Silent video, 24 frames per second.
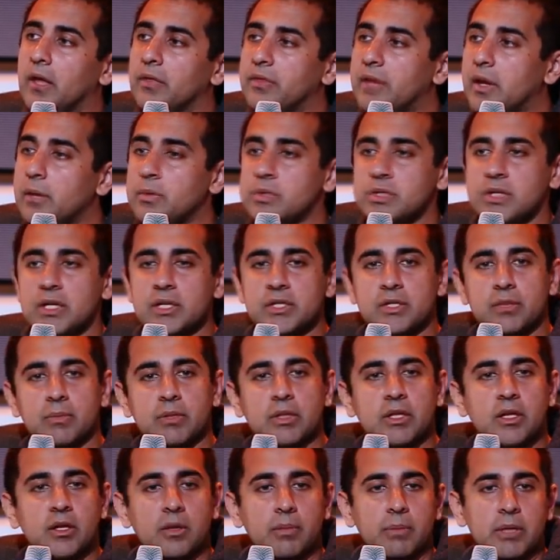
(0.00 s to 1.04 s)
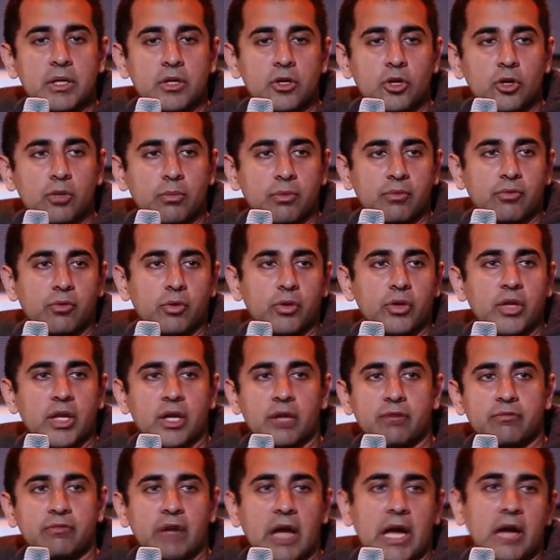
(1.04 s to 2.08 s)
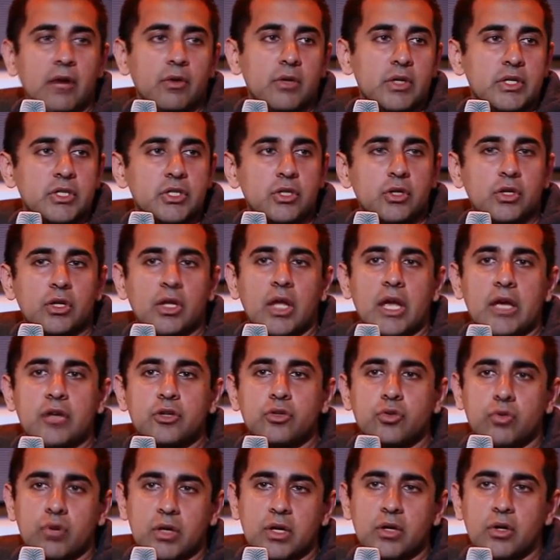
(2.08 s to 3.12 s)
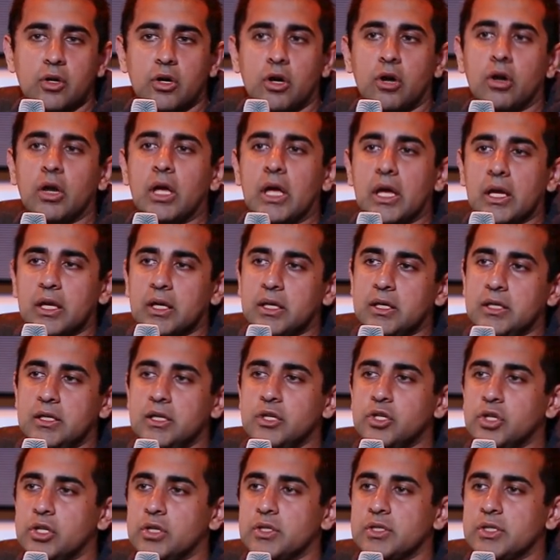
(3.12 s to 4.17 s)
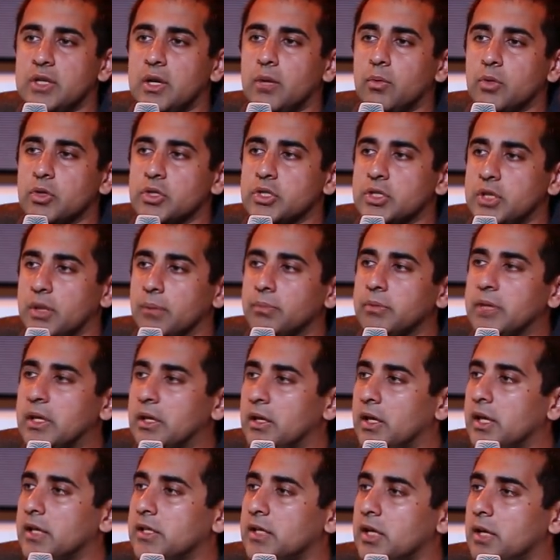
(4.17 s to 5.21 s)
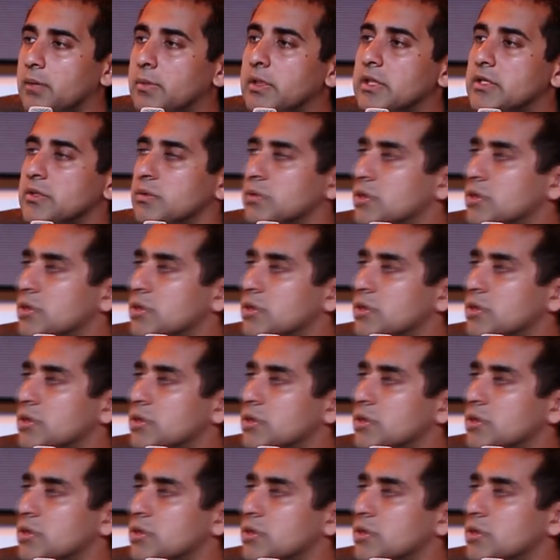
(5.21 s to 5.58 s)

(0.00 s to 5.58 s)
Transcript: That was not something that had been known before, that a virus could like trigger conditions that were something like diabetes.